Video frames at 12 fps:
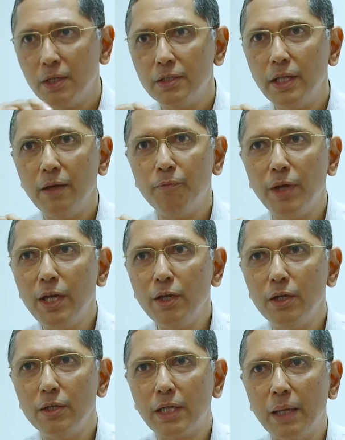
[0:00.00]
they
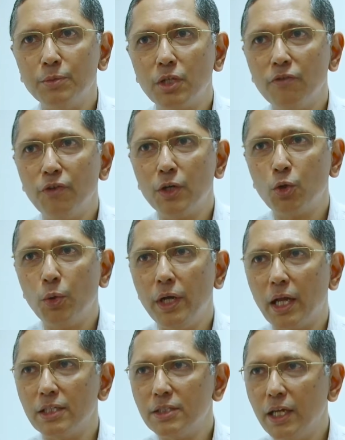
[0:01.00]
many times refer to it
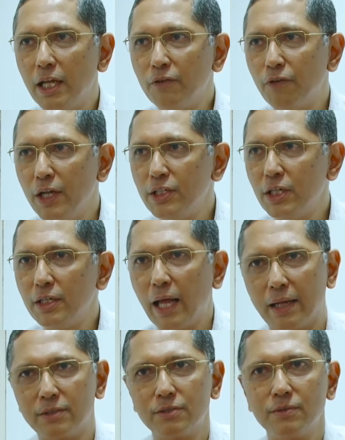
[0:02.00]
as the inflation
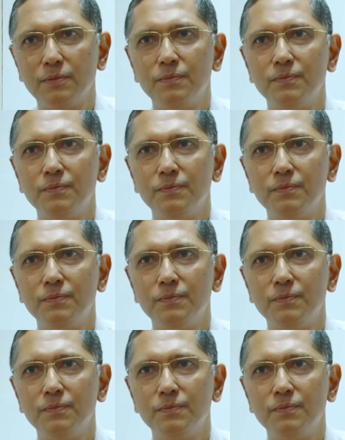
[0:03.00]
tax.